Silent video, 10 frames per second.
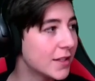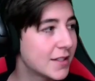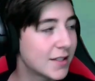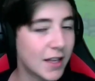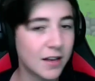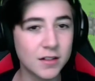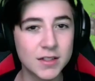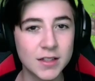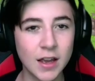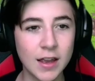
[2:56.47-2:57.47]
the
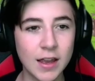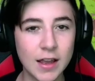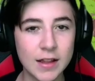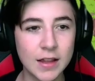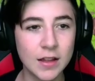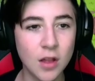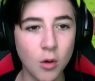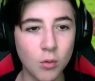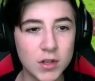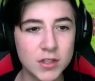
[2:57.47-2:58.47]
stairs, and then
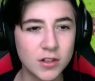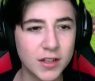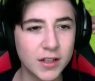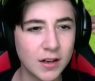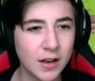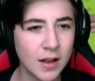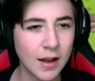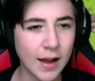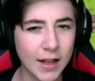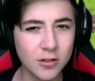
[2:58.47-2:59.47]
once you're here,
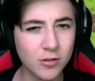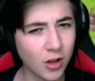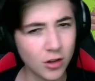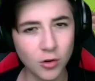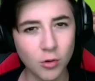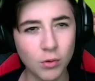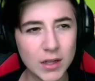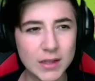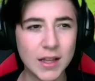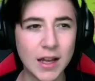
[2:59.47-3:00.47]
I do not know
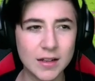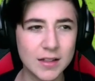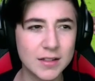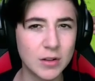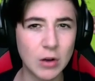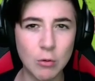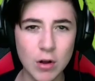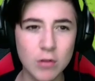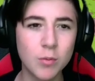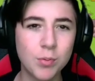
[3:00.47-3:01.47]
what that is,
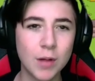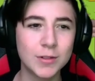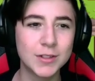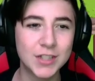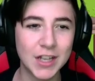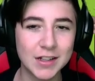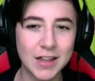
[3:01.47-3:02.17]
we will probably check